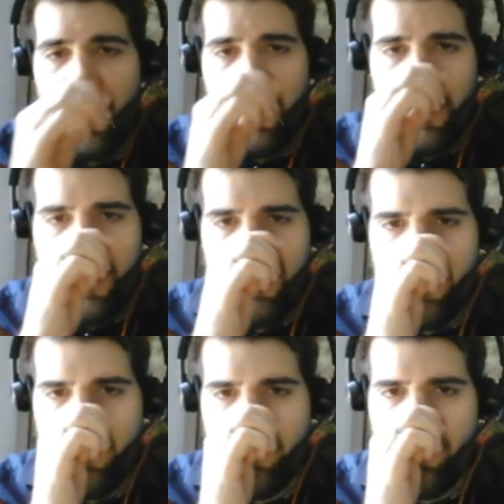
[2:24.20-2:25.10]
And I
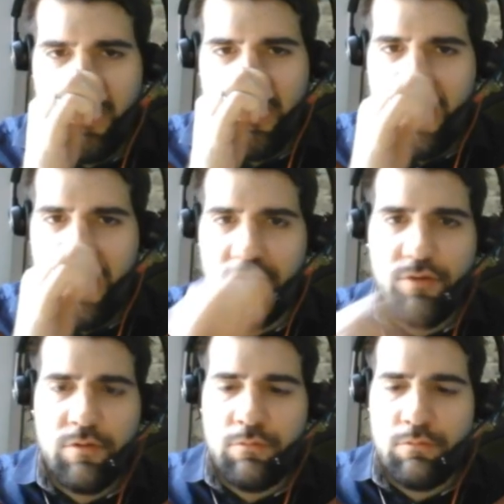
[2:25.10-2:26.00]
don't really have
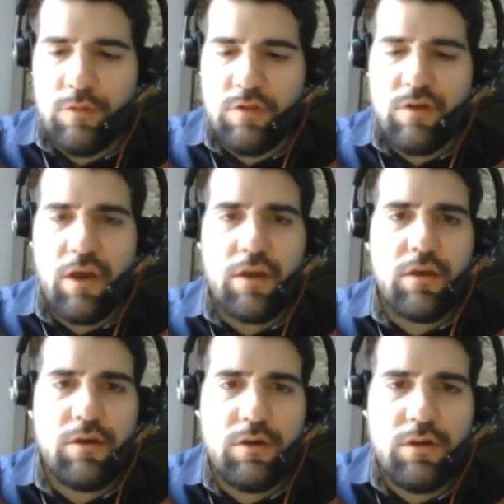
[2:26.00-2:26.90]
an
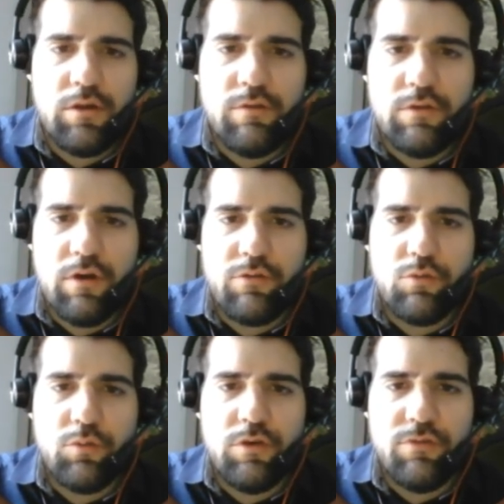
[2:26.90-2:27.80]
attack even after
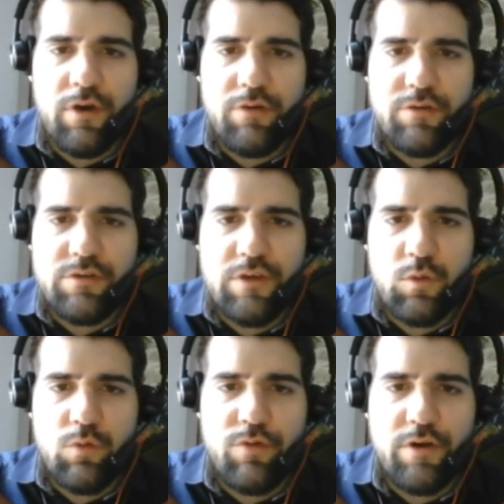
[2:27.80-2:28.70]
b5 and
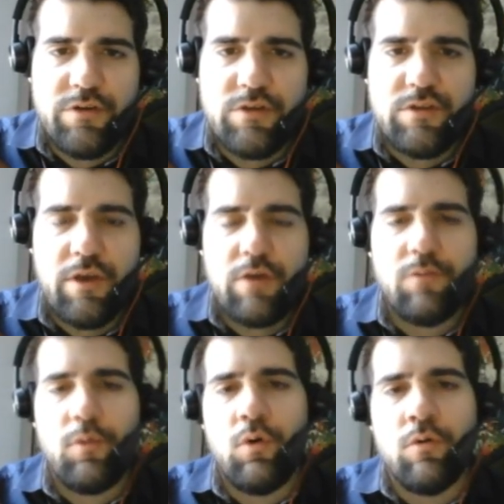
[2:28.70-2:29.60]
sacrificing
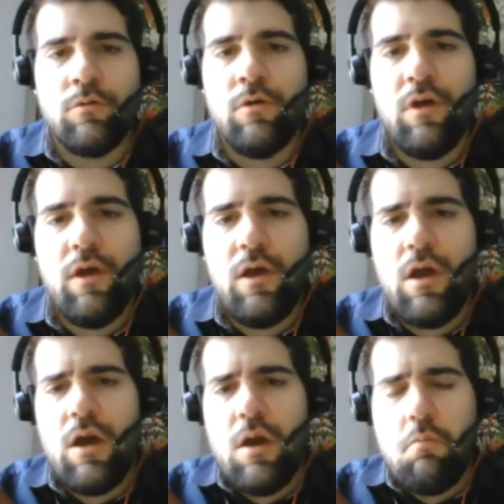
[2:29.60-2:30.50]
second pawn,
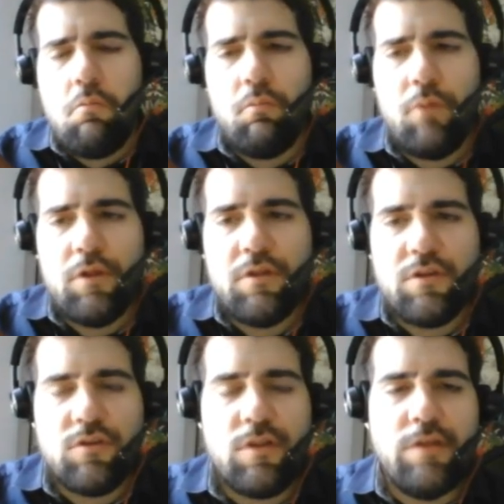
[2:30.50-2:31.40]
but it
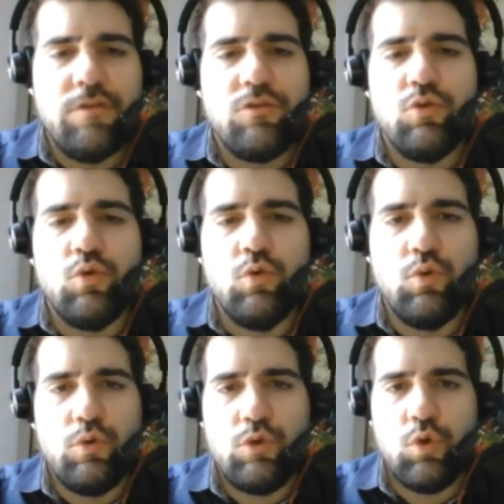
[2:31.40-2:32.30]
doesn't lead
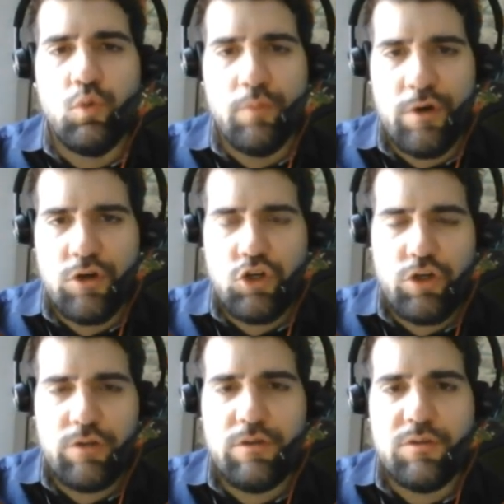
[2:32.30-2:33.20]
to too much
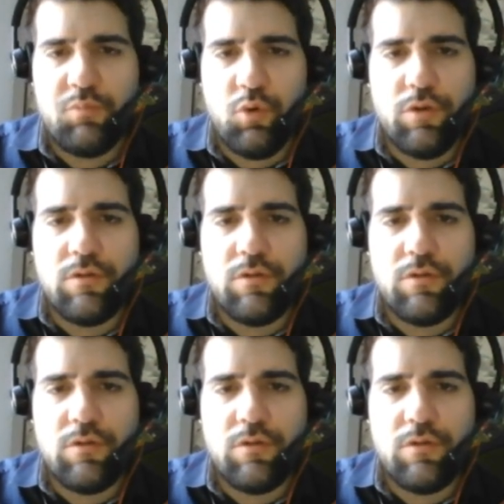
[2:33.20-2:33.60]
at this point.